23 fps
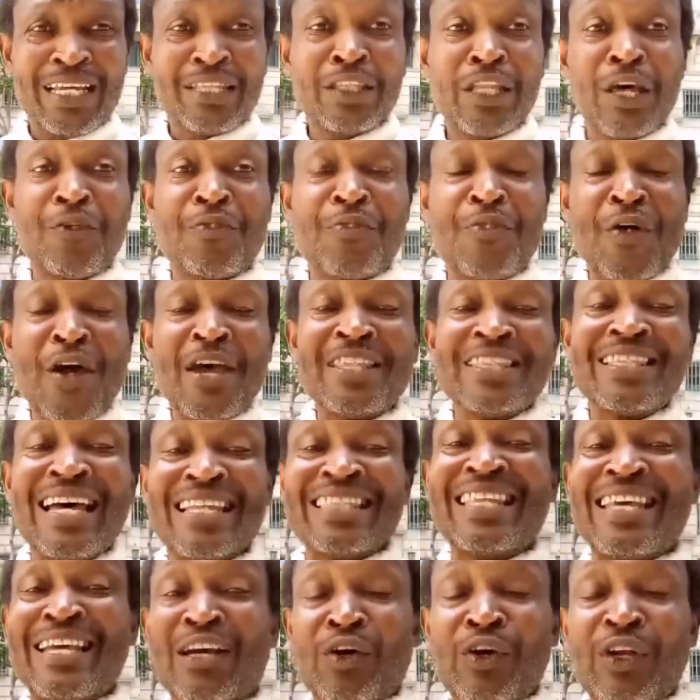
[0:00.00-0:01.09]
they think
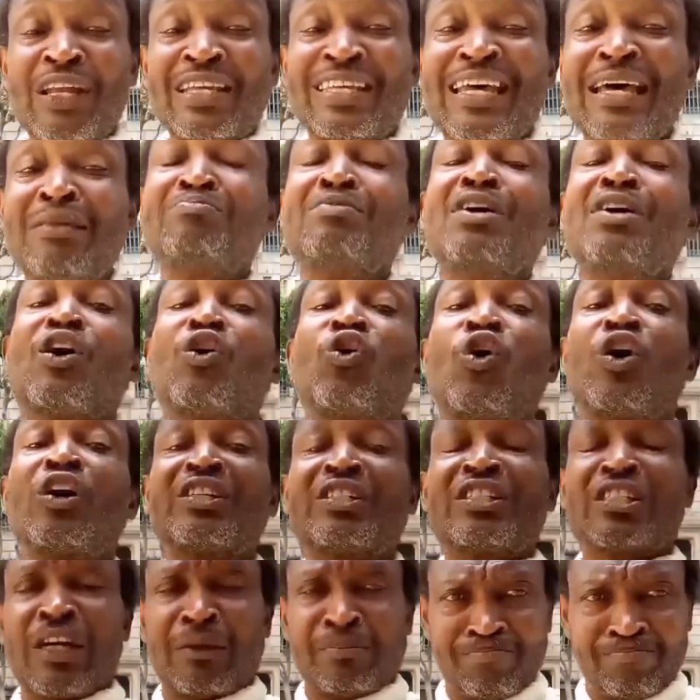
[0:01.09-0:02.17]
that they could get me
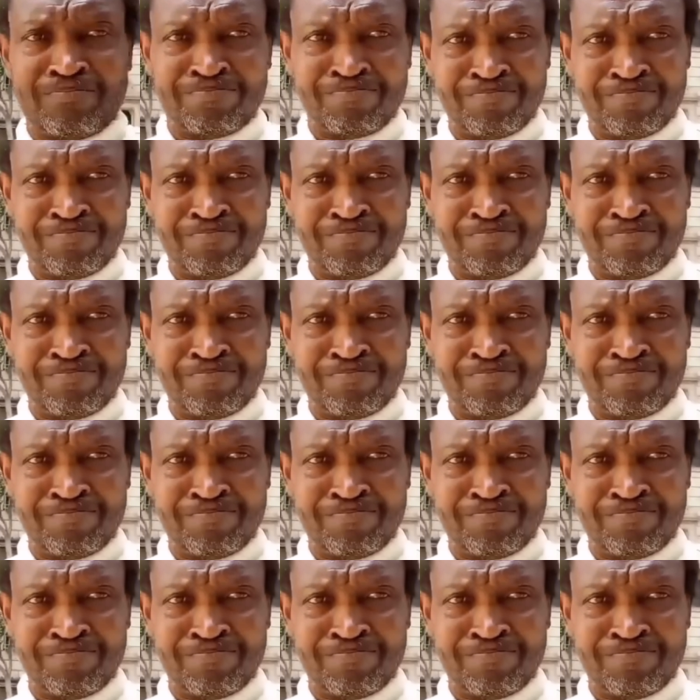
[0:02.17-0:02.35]
accustomed